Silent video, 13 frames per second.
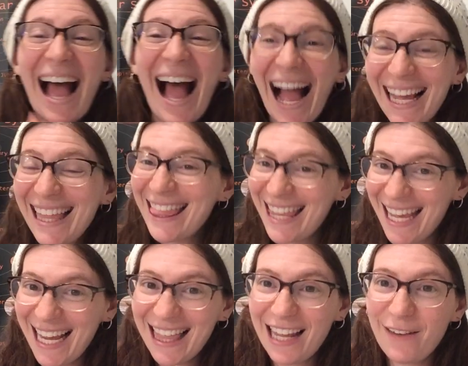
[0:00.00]
I
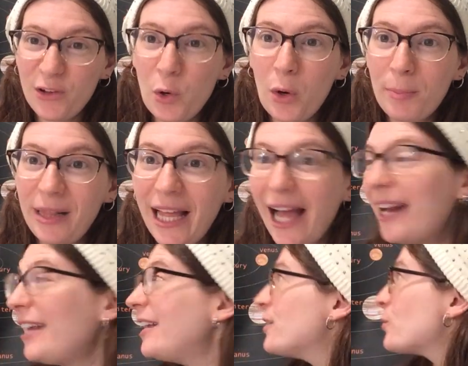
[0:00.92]
think that if your
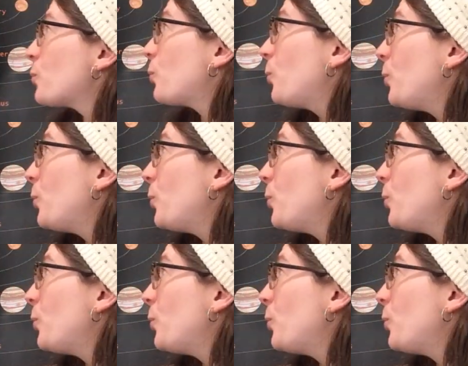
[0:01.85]
planet is